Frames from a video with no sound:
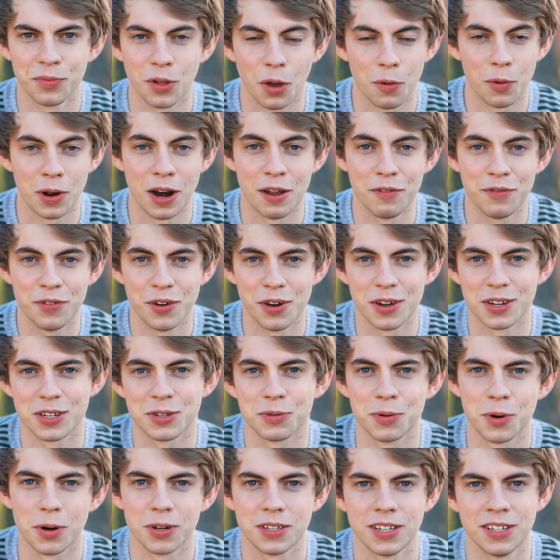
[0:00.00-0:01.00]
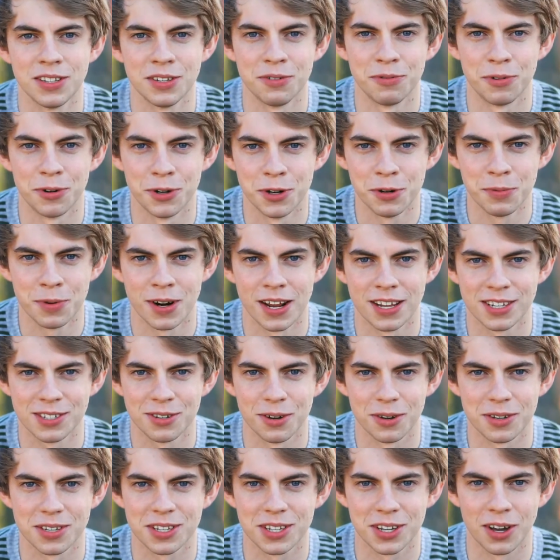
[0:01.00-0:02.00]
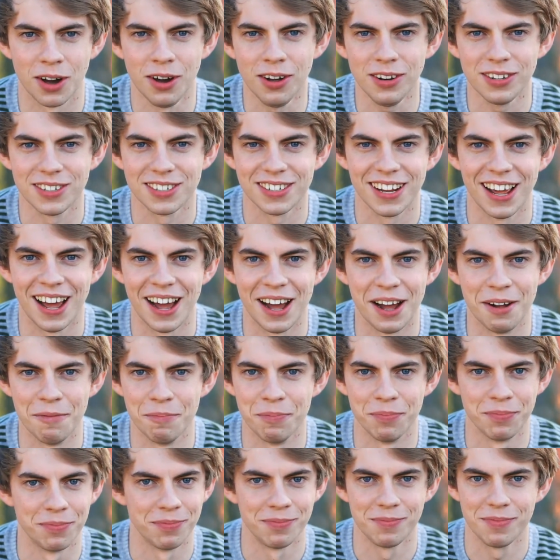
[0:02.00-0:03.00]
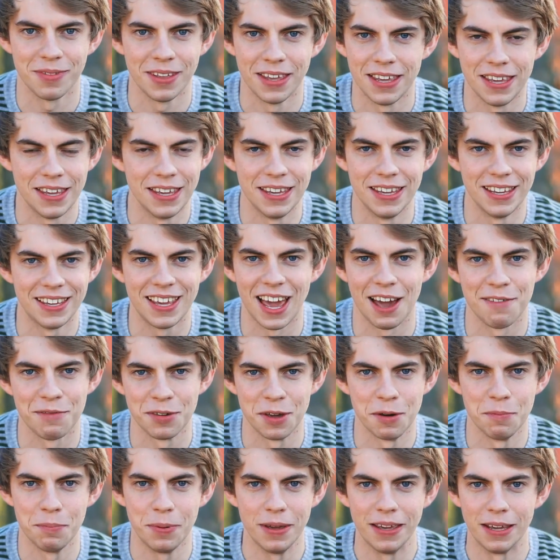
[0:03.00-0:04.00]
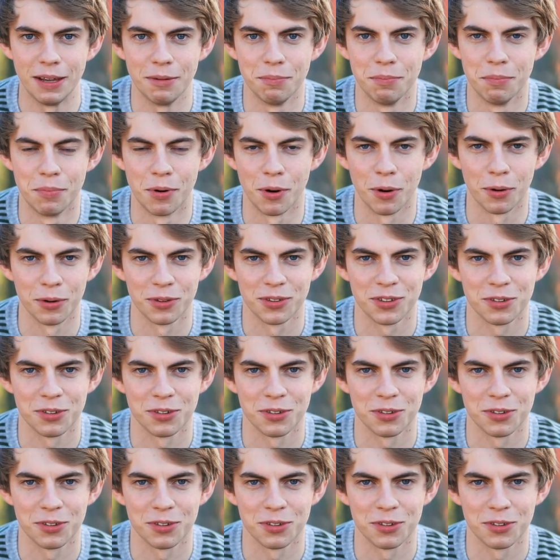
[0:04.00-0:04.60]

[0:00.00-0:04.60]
When I first walked in the room and I saw Scott, um, he gave me a big, broad